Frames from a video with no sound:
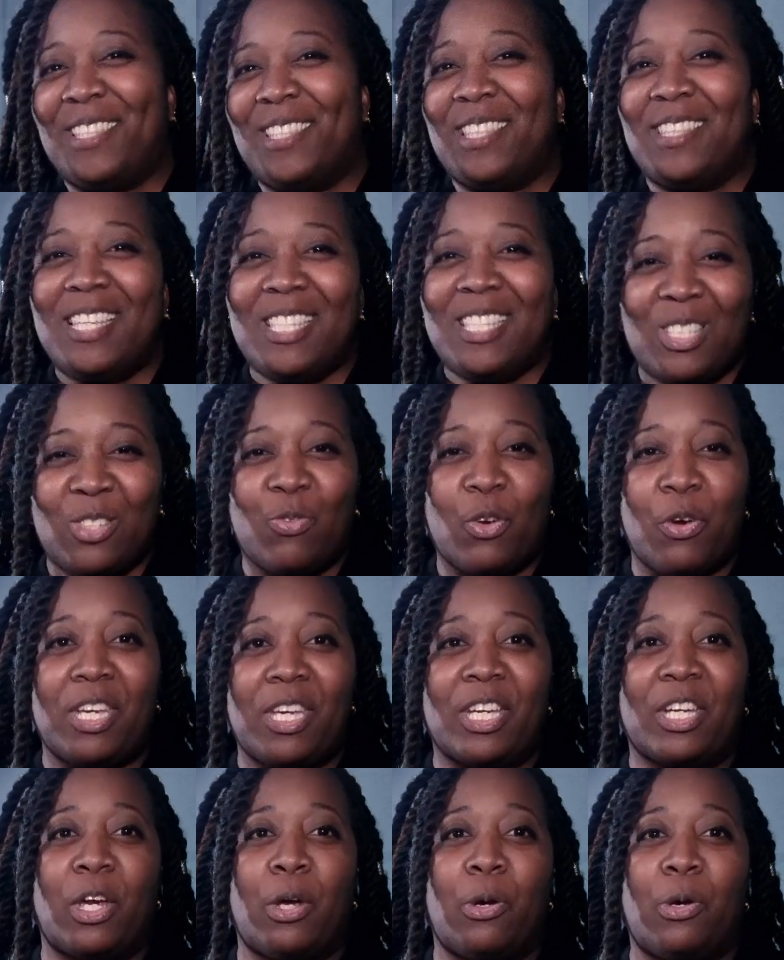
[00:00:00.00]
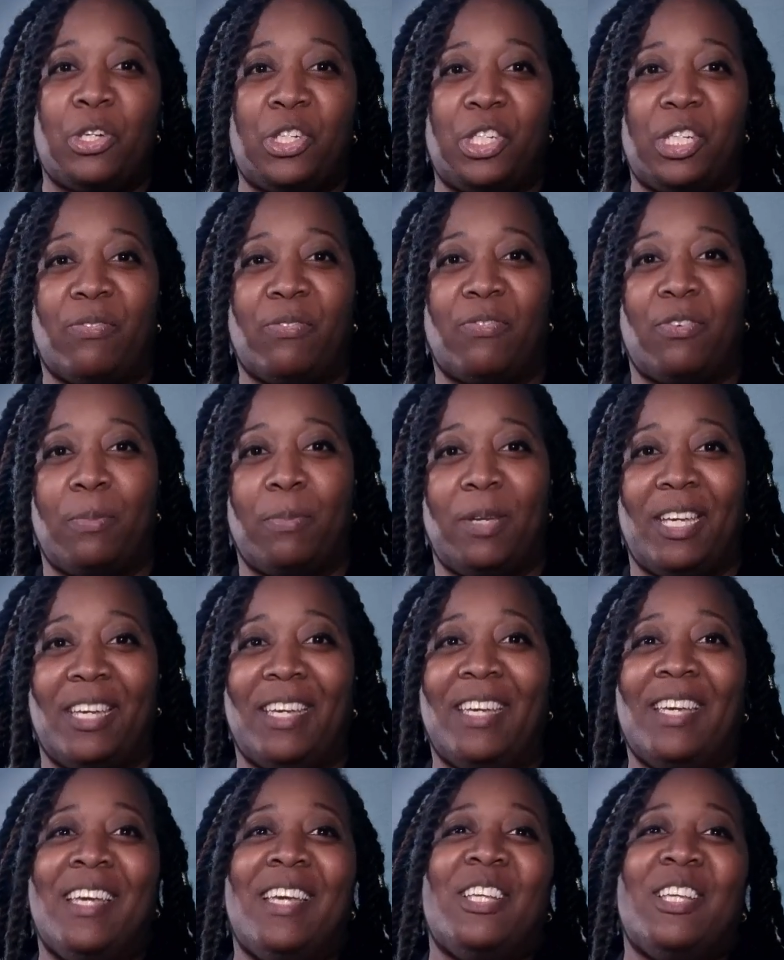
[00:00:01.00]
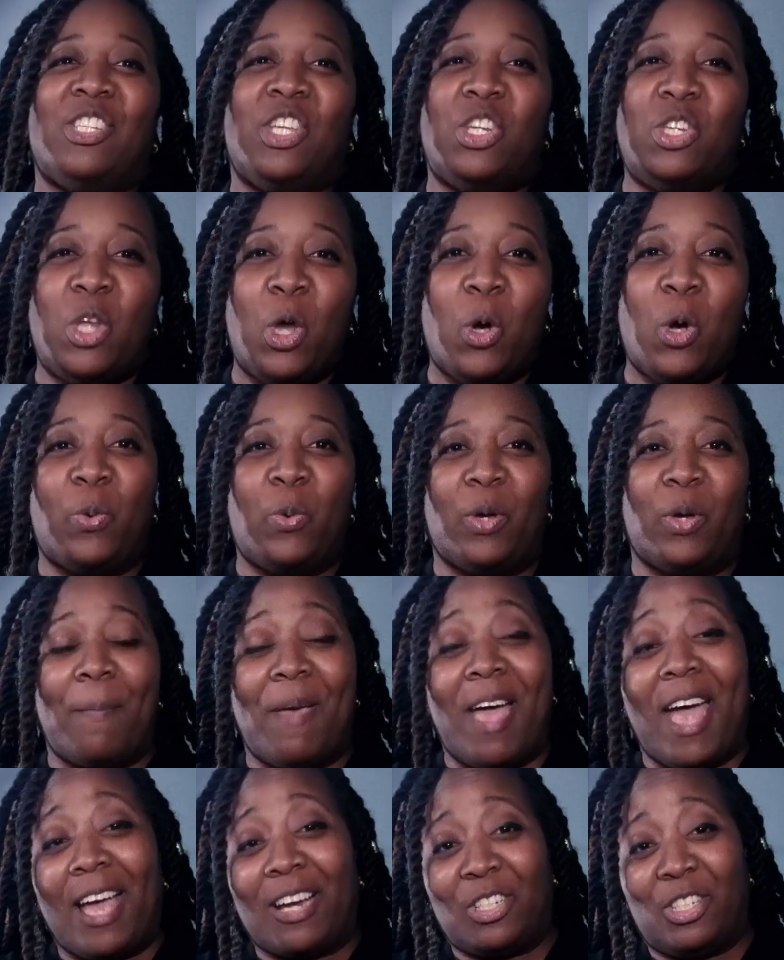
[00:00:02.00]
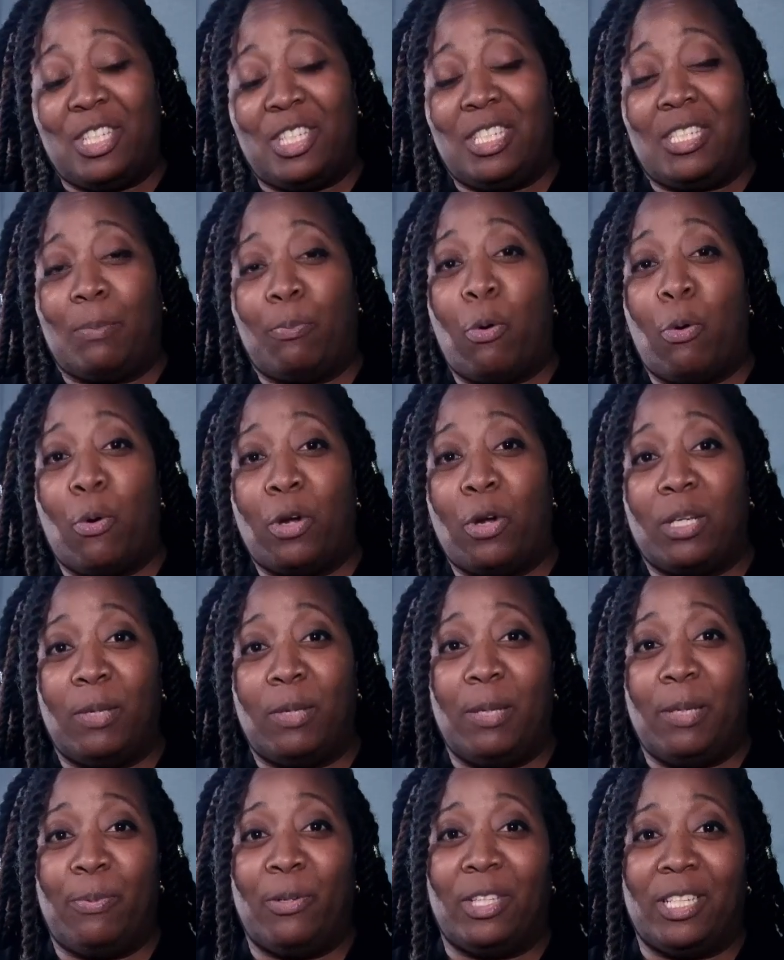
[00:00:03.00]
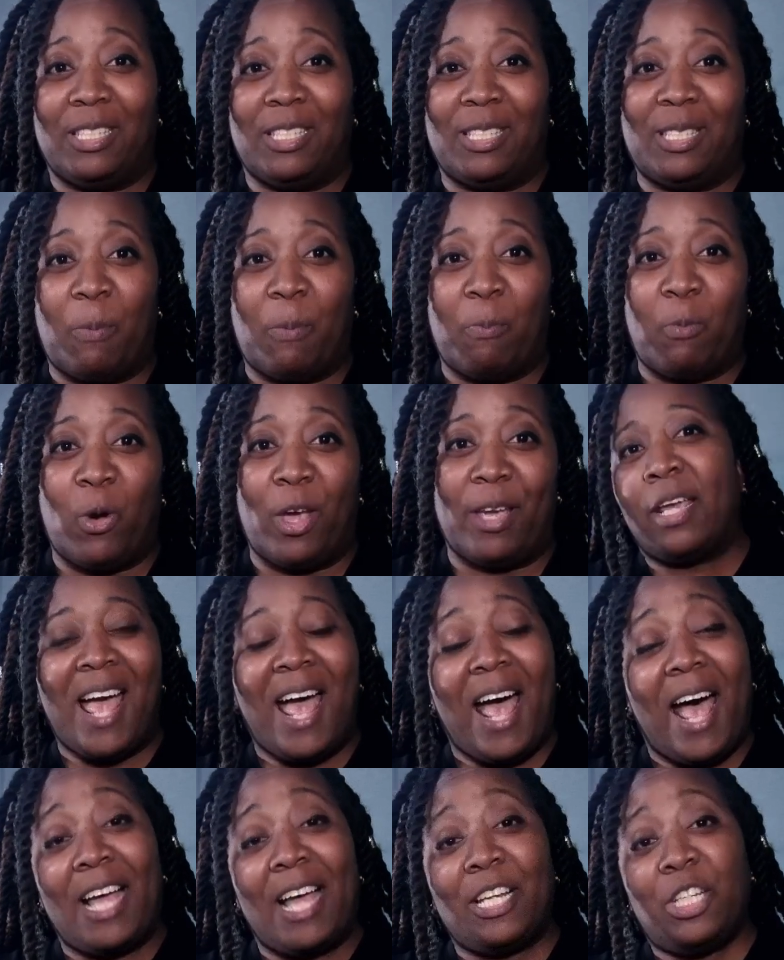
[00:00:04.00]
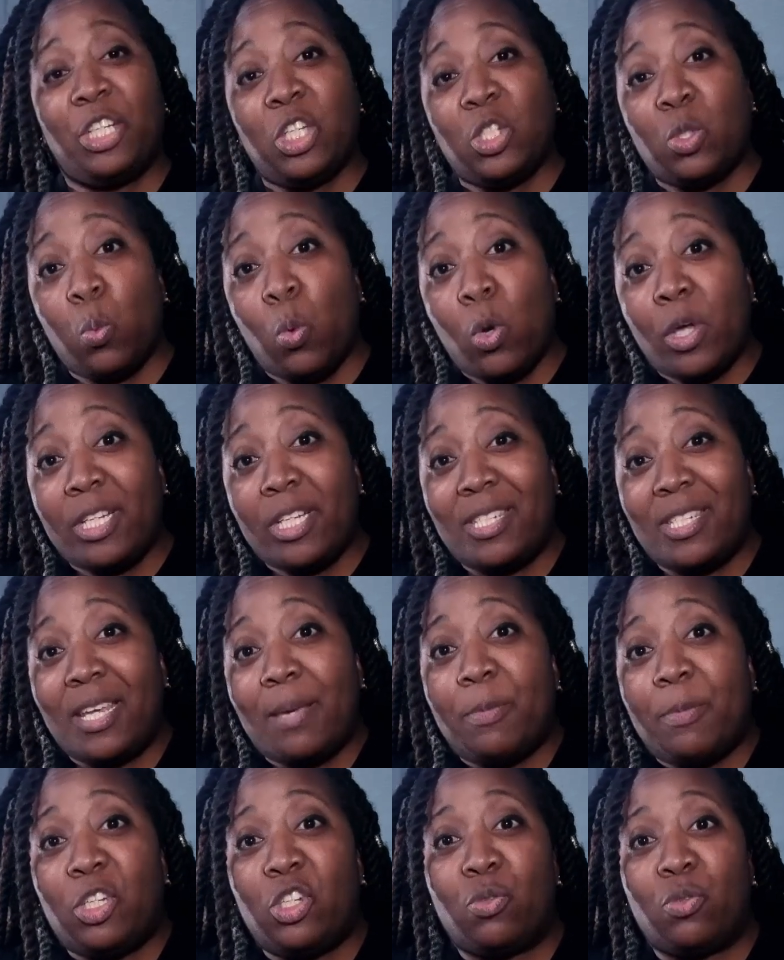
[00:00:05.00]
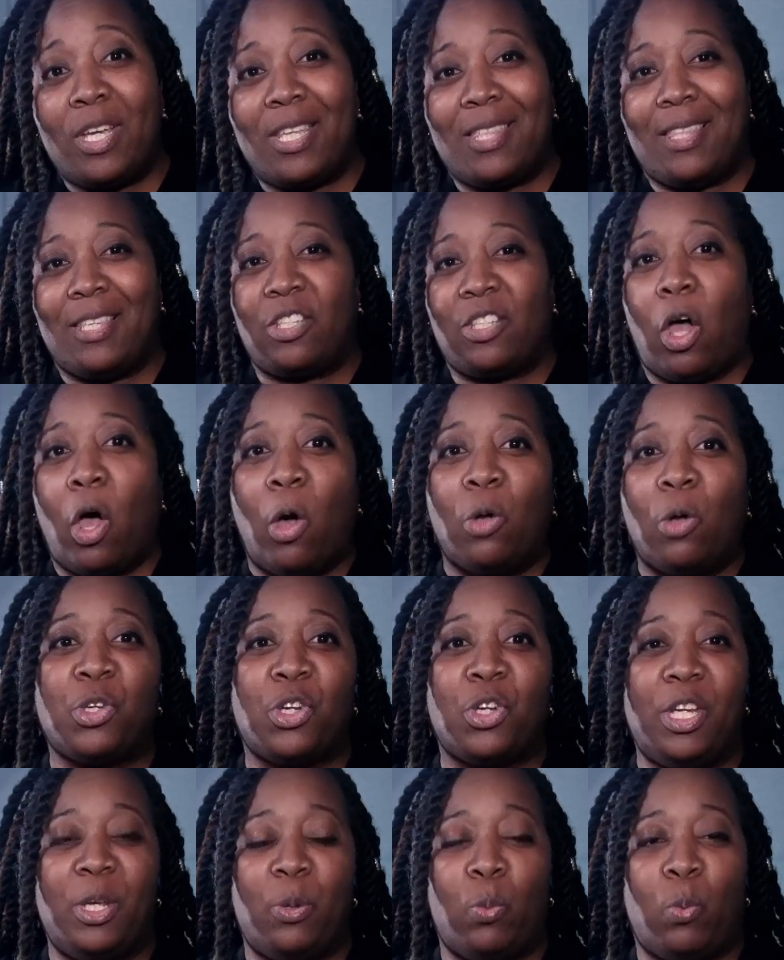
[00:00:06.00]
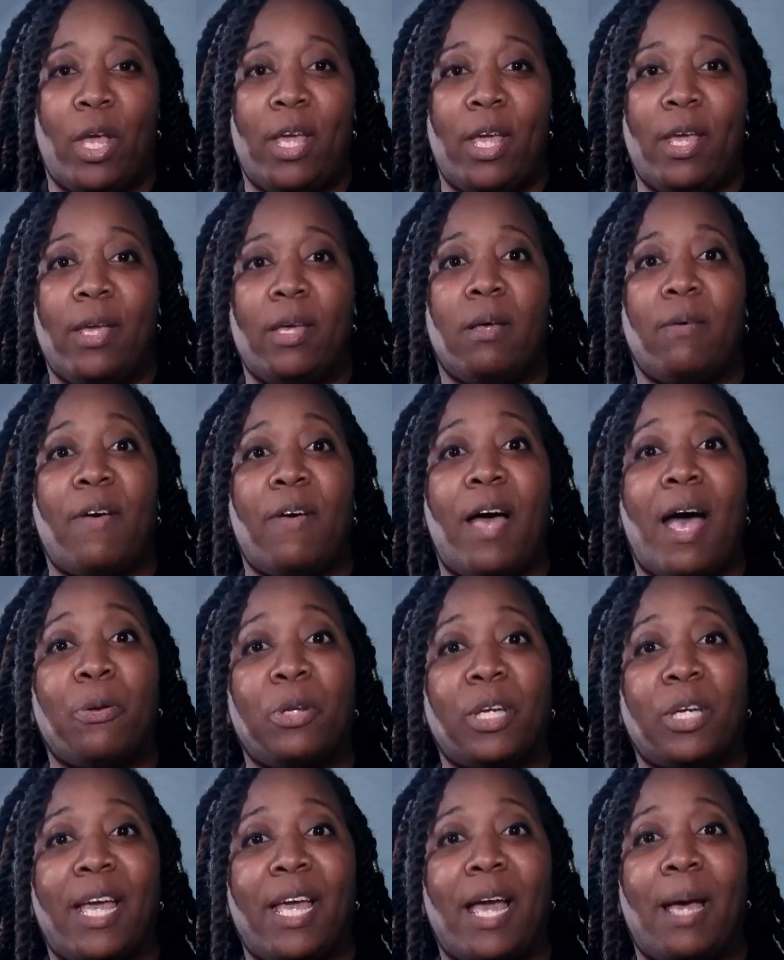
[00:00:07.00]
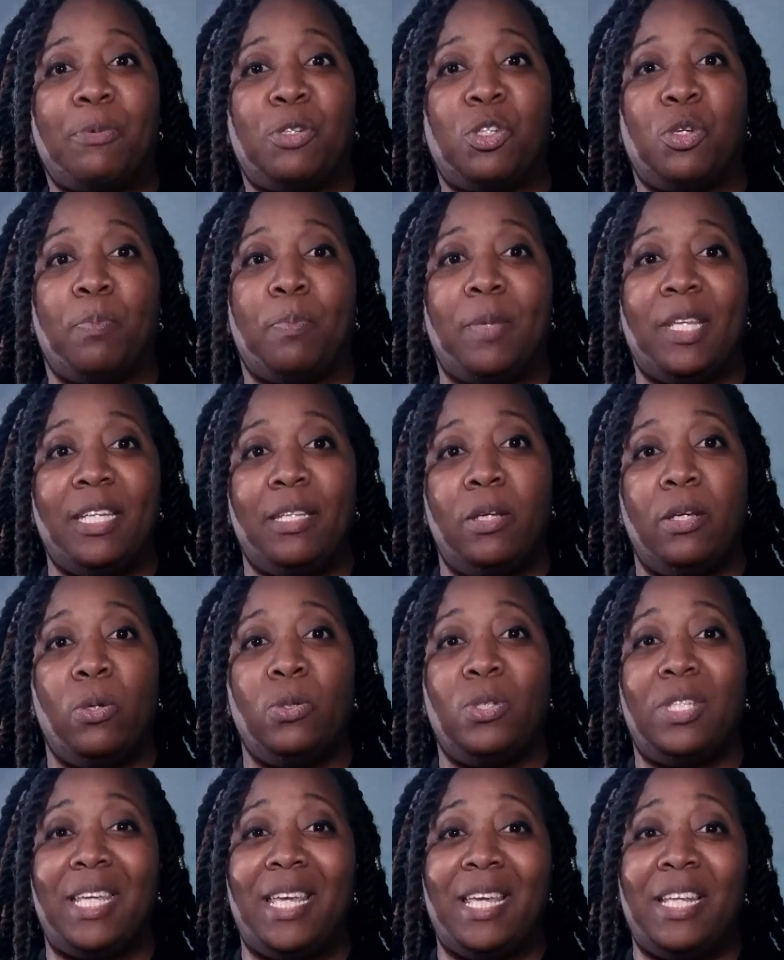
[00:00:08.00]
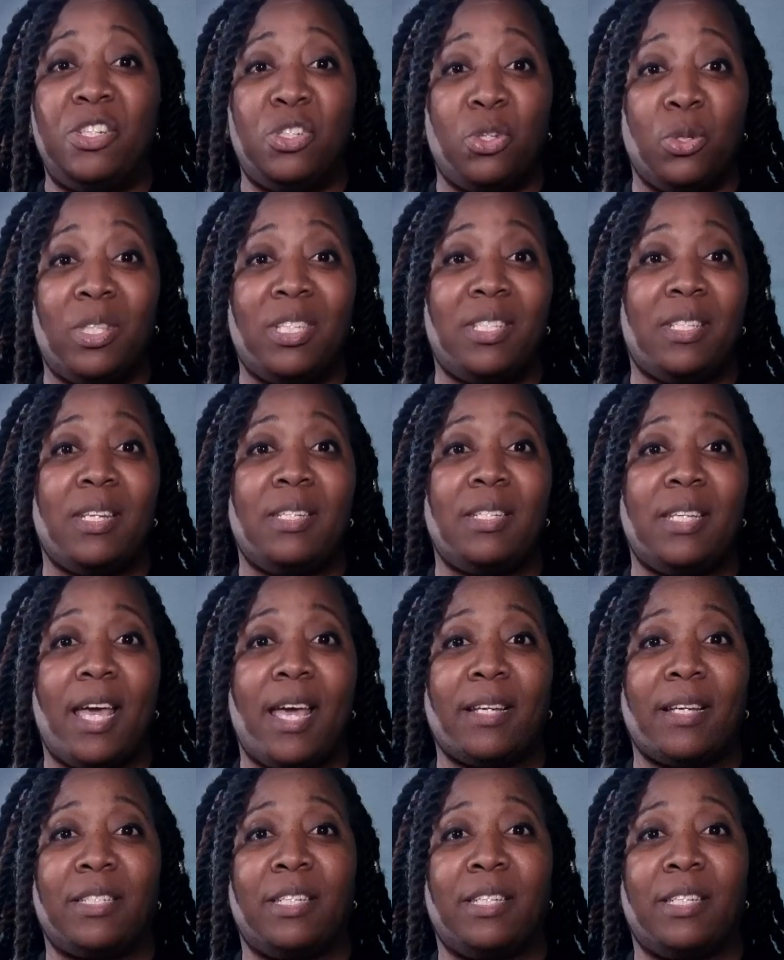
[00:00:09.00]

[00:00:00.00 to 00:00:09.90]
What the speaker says: This is very encouraging for me to know when I'm actually supporting people in some way. I just want to demonstrate this alternate way of how to capture MIDI notes into the Syntatkt